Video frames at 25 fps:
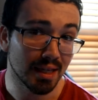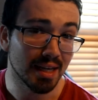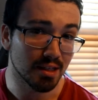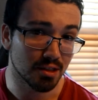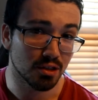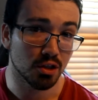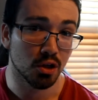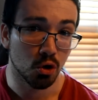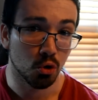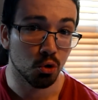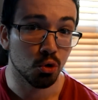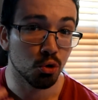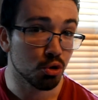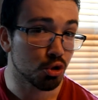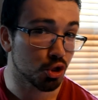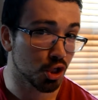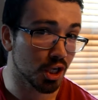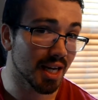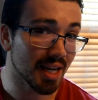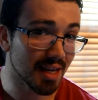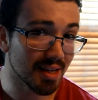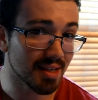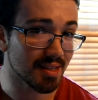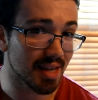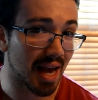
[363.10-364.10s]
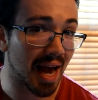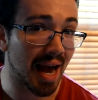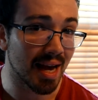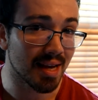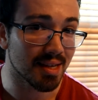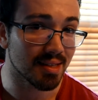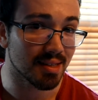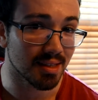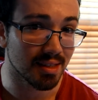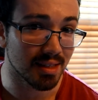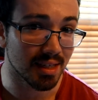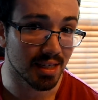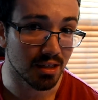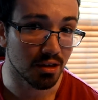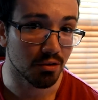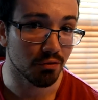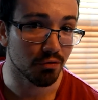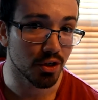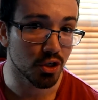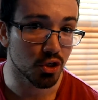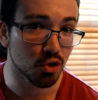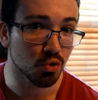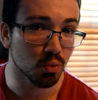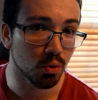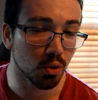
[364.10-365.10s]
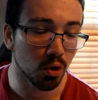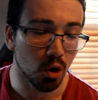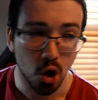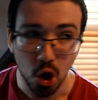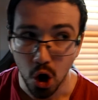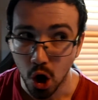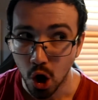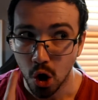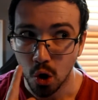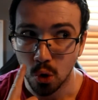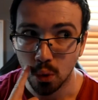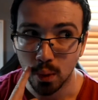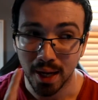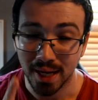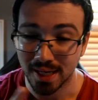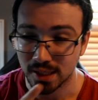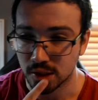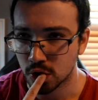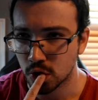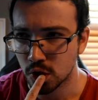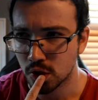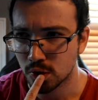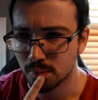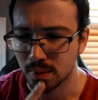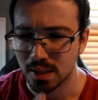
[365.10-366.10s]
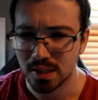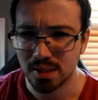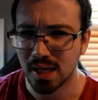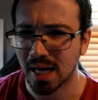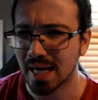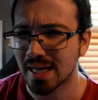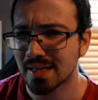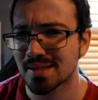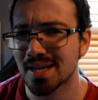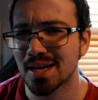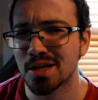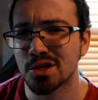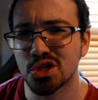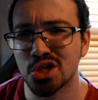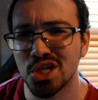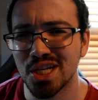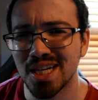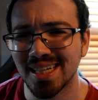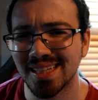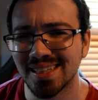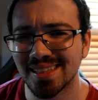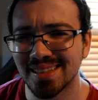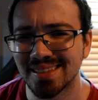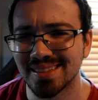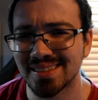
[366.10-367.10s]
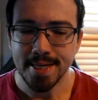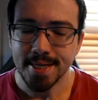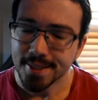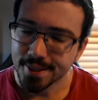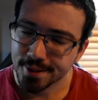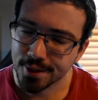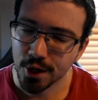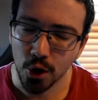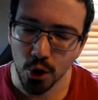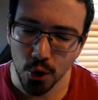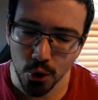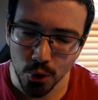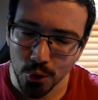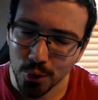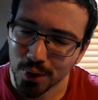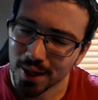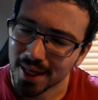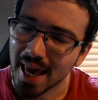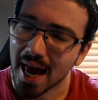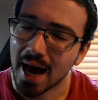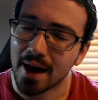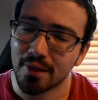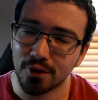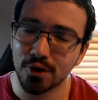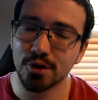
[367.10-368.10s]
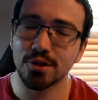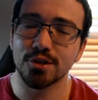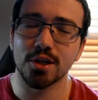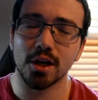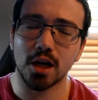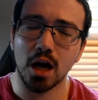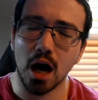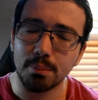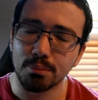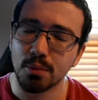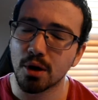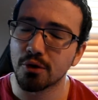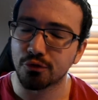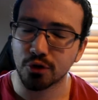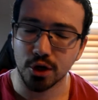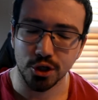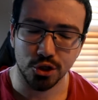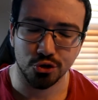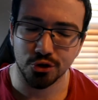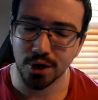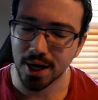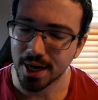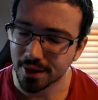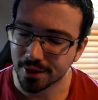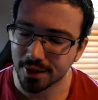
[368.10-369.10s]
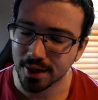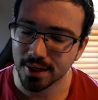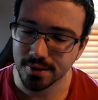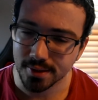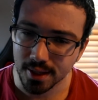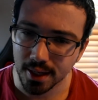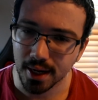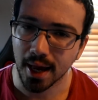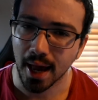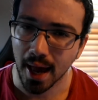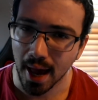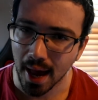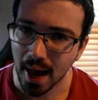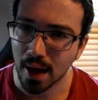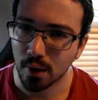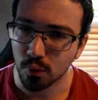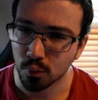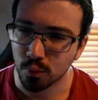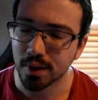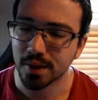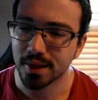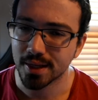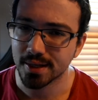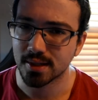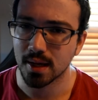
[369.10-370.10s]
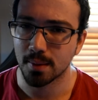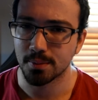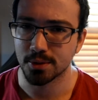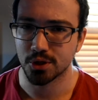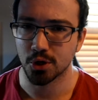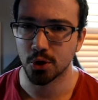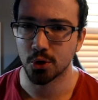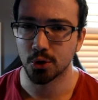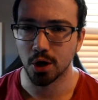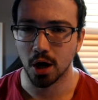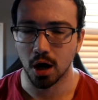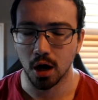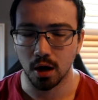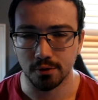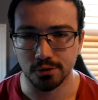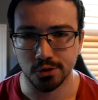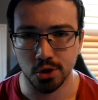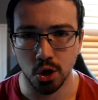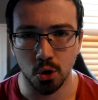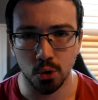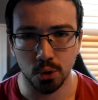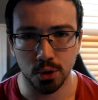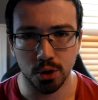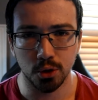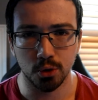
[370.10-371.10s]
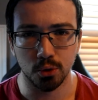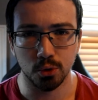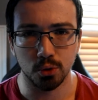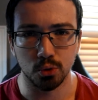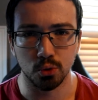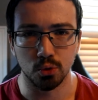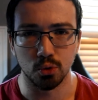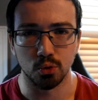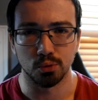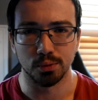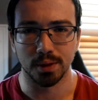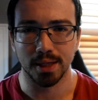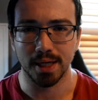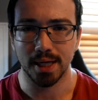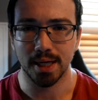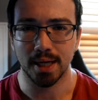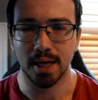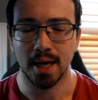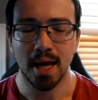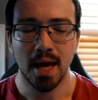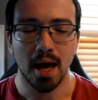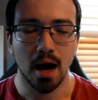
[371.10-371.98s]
least, you know, who she is as an individual. Oh, excuse me, did I say she? So, yeah, there's a couple of frustrating things that I had with this episode of Tokyo Ghoul Re.